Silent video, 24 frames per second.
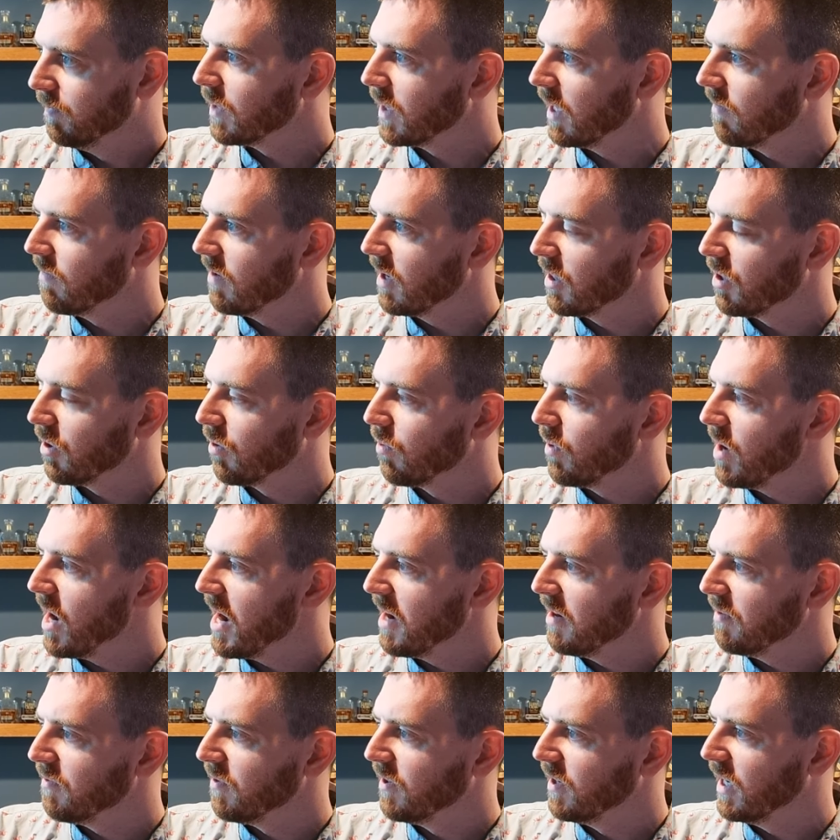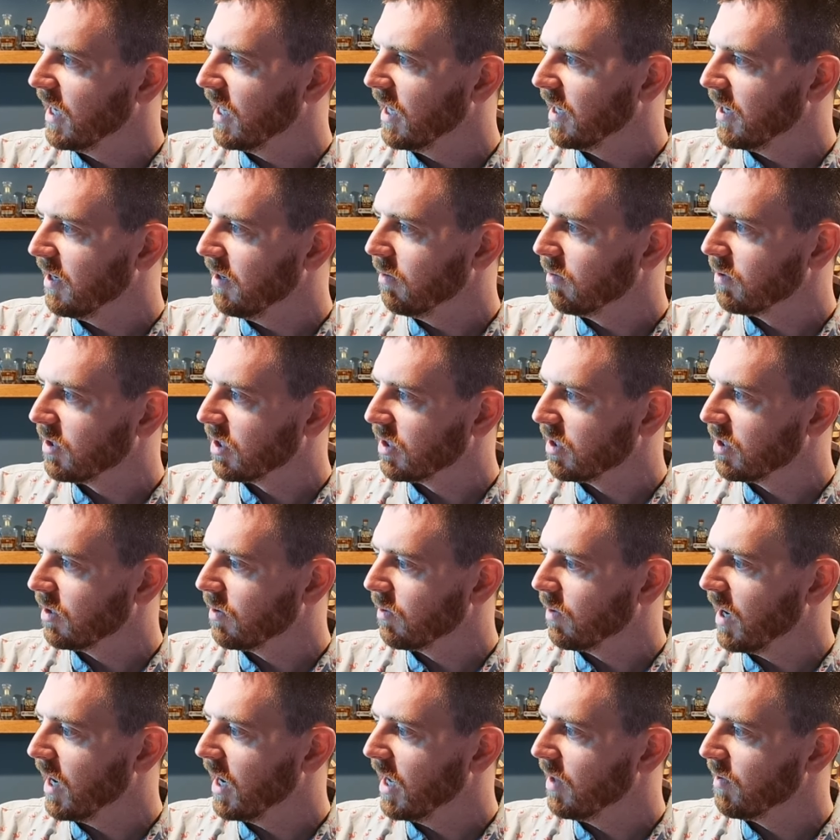They've got the Rye Fidelity, which is their
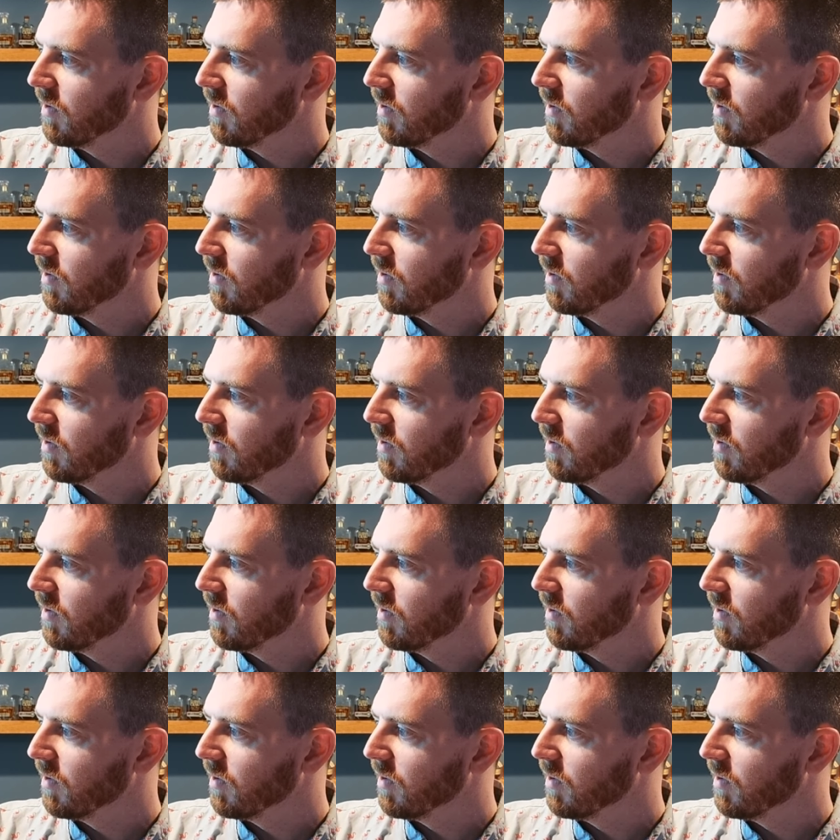rye.